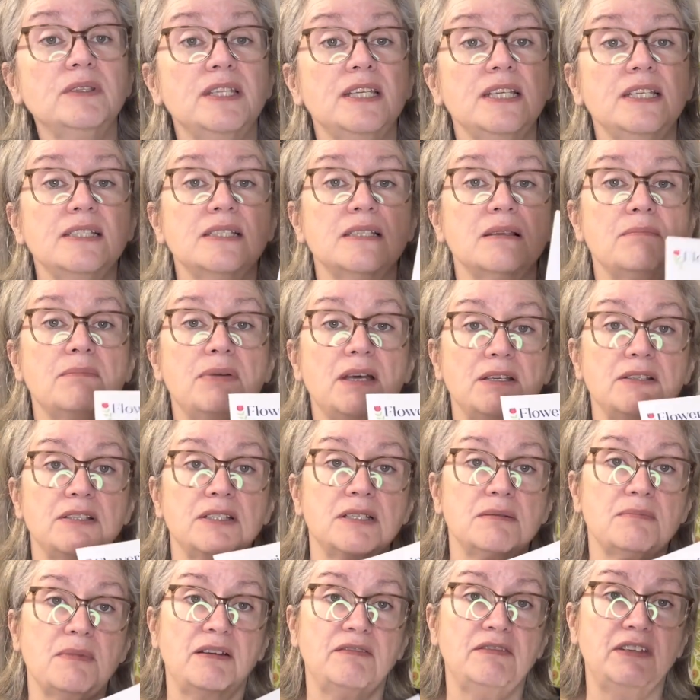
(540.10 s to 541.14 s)
this and posting
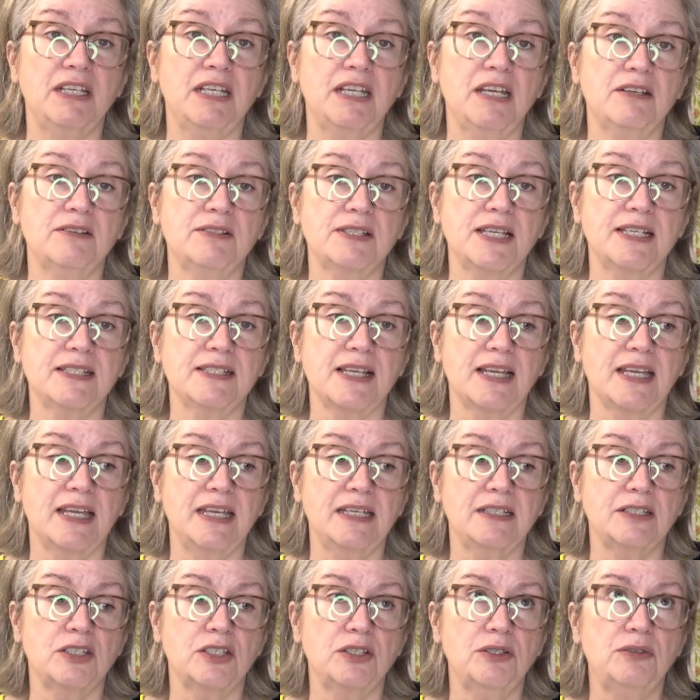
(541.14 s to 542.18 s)
my videos as I
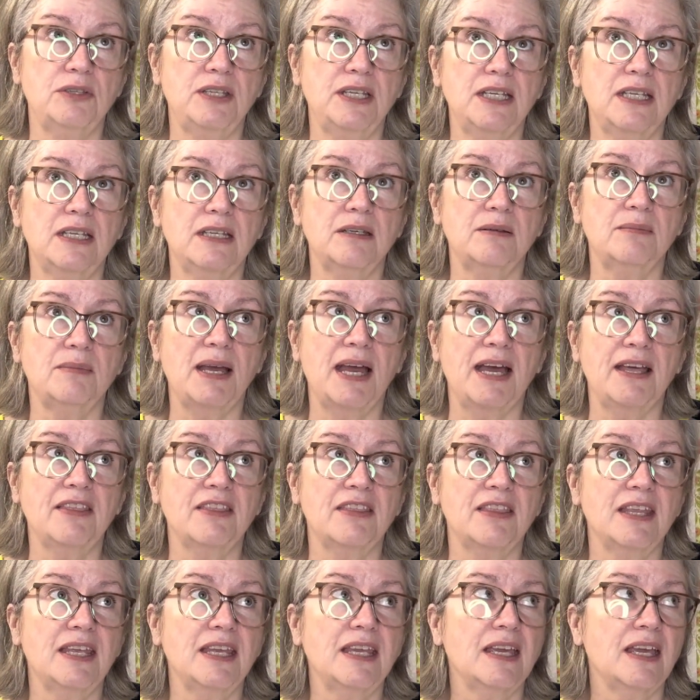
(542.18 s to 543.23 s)
get to them. I
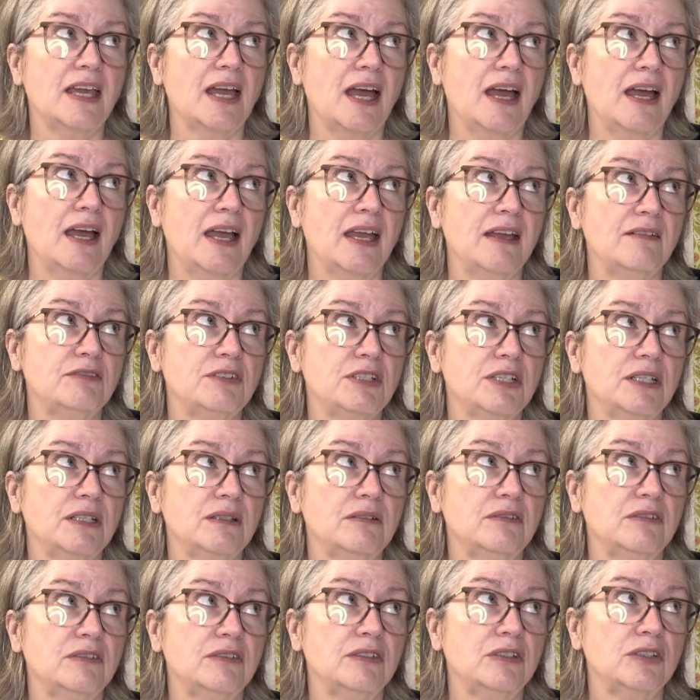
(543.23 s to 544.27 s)
think I have
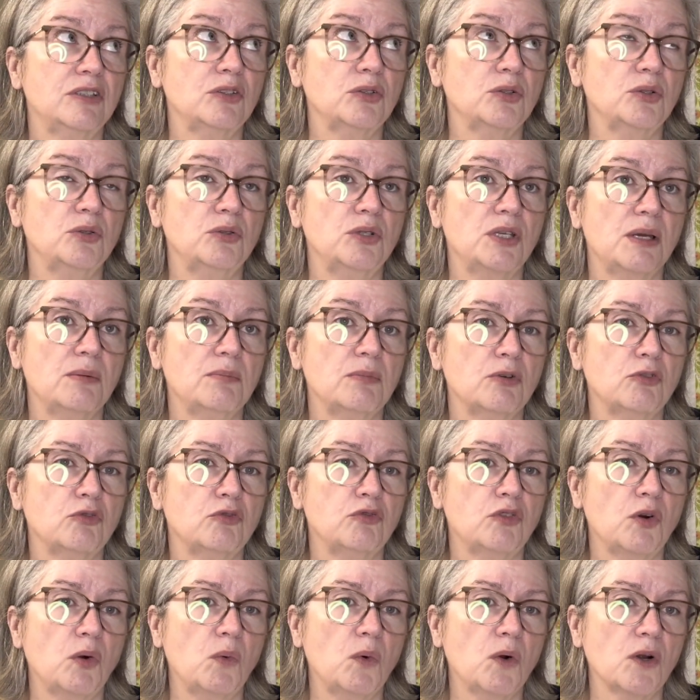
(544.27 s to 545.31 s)
done through number
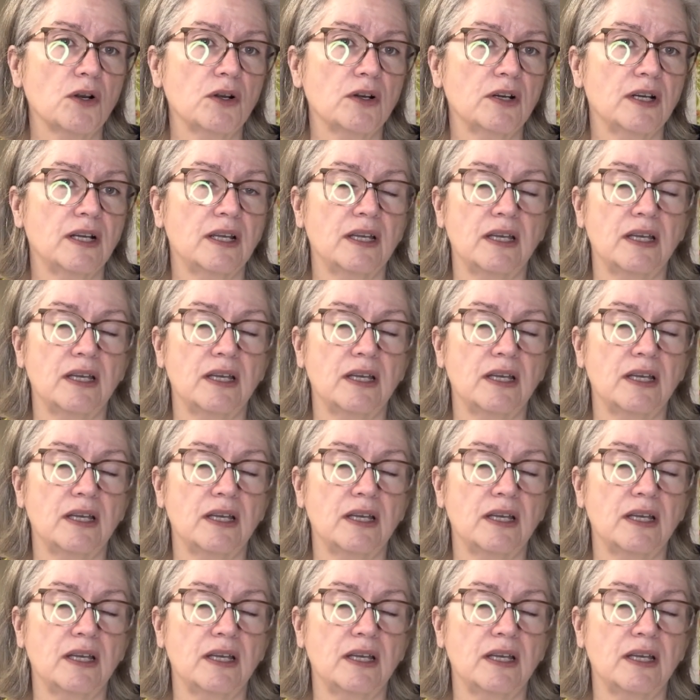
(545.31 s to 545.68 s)
4.